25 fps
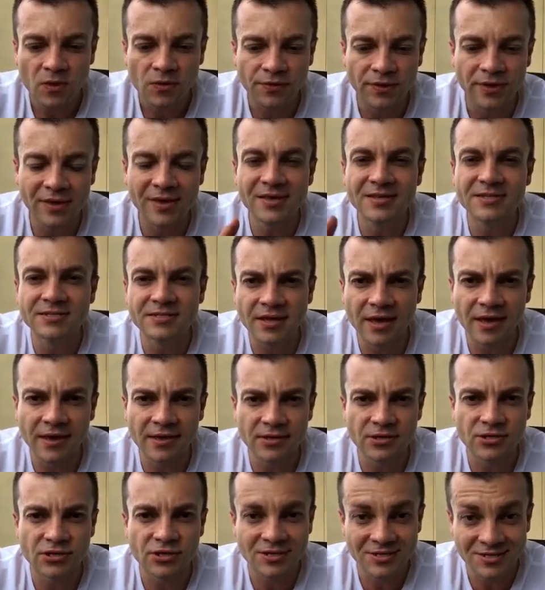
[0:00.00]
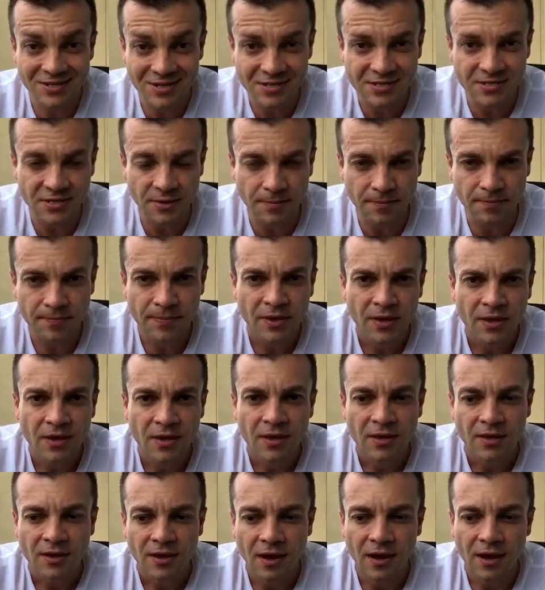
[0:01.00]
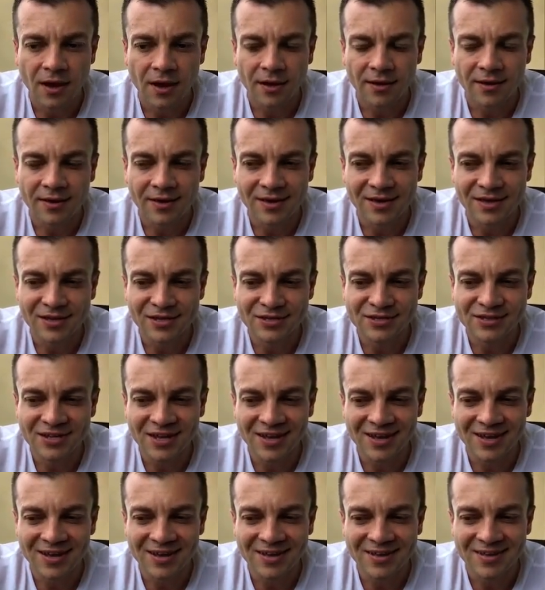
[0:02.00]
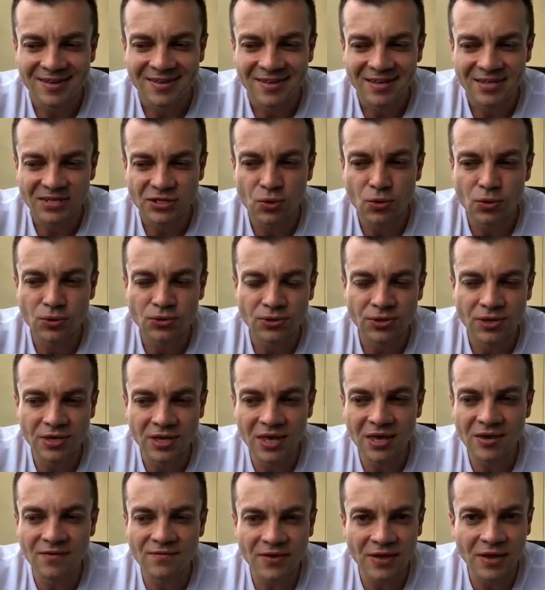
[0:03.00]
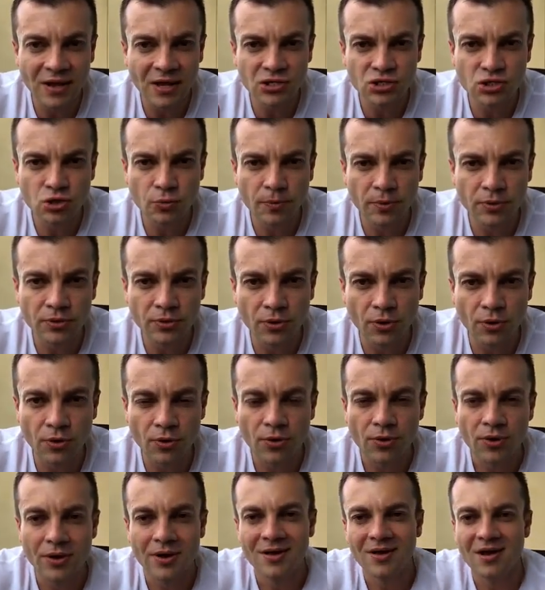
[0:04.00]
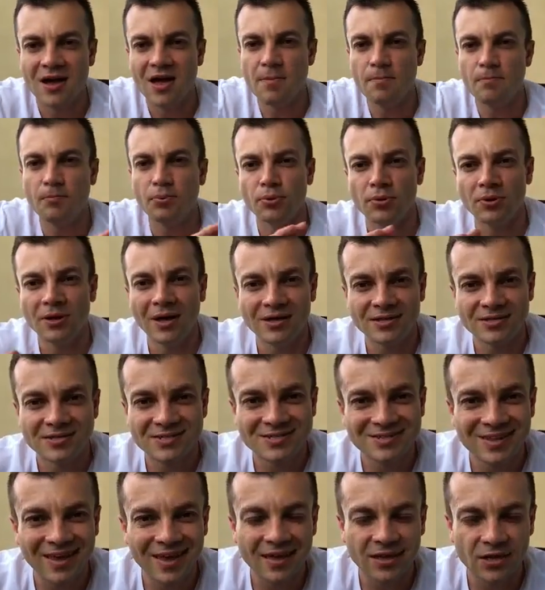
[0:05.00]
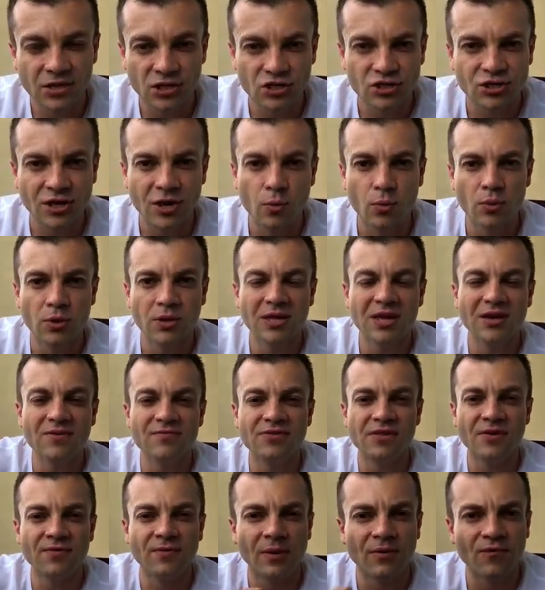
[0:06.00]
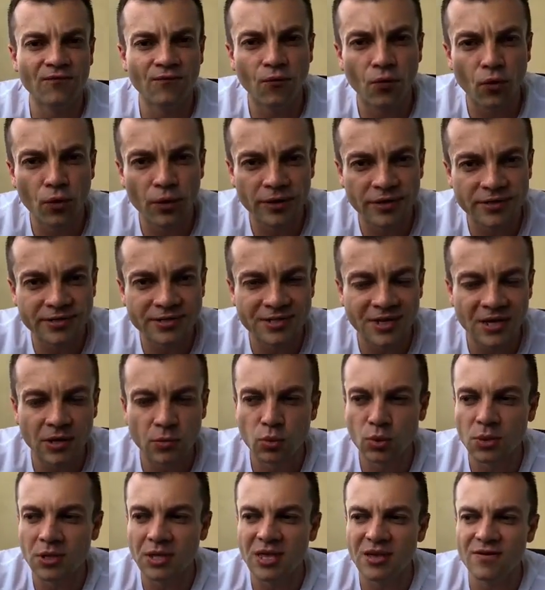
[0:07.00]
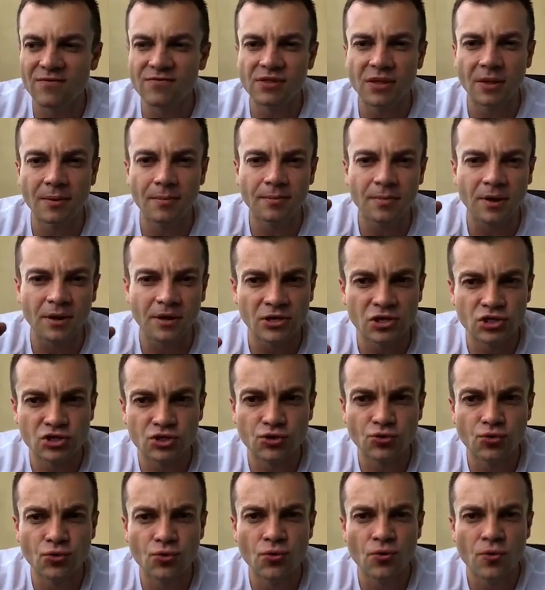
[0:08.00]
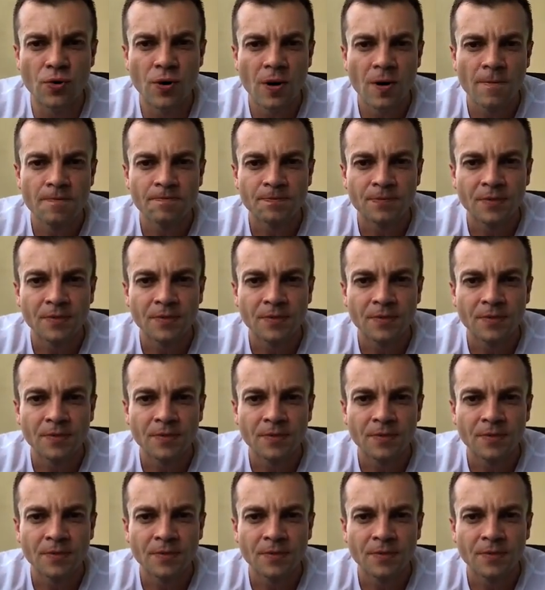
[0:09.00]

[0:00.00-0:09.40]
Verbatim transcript: the eStage system, uh, is uh, is going to give an entrepreneur a, a stage, it will give them a voice, it will give them a true